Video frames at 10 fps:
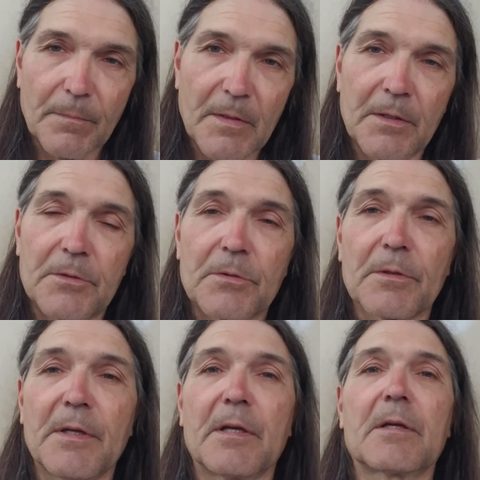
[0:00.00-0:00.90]

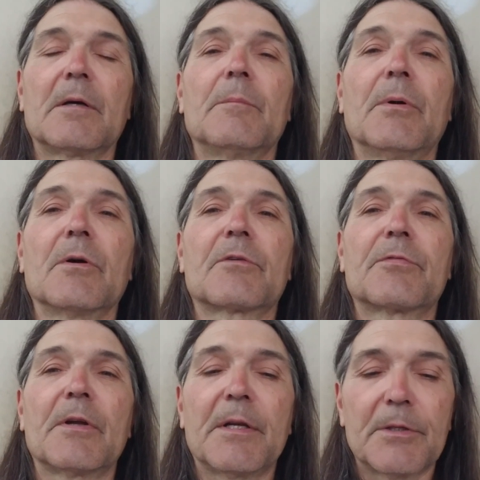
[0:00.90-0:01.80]
Interlake bulk
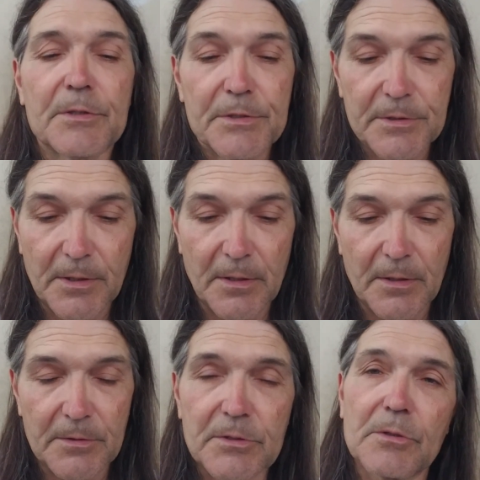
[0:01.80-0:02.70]
freighters.
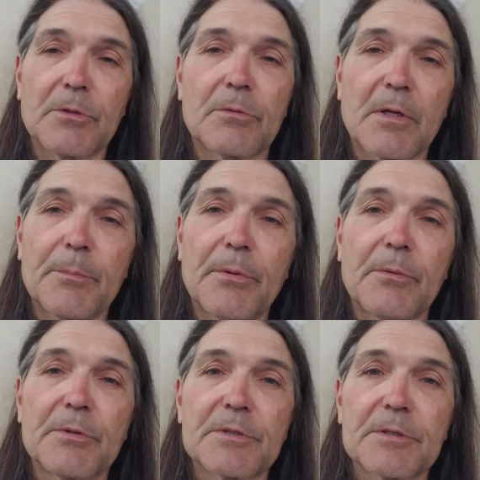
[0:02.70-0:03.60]
And so Grandpa
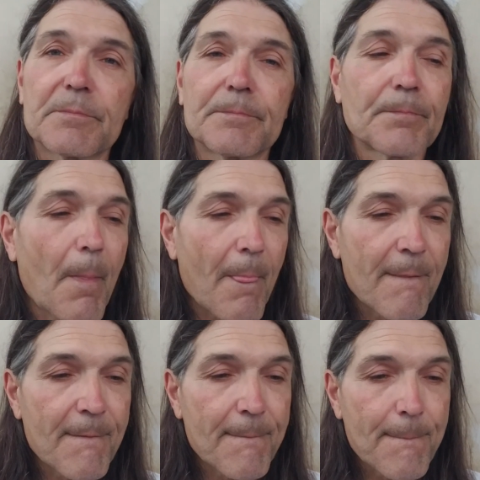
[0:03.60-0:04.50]
was
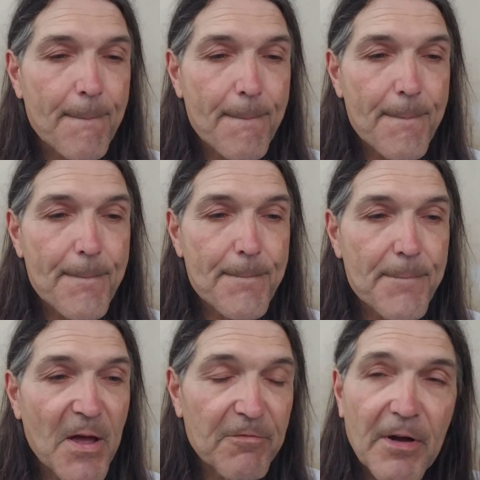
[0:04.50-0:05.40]

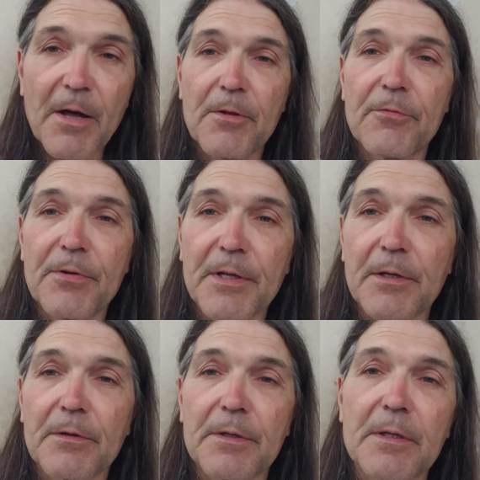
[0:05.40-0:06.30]
my father
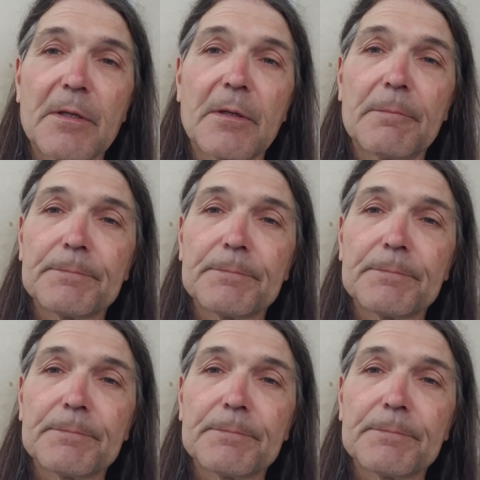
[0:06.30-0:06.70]
figure, and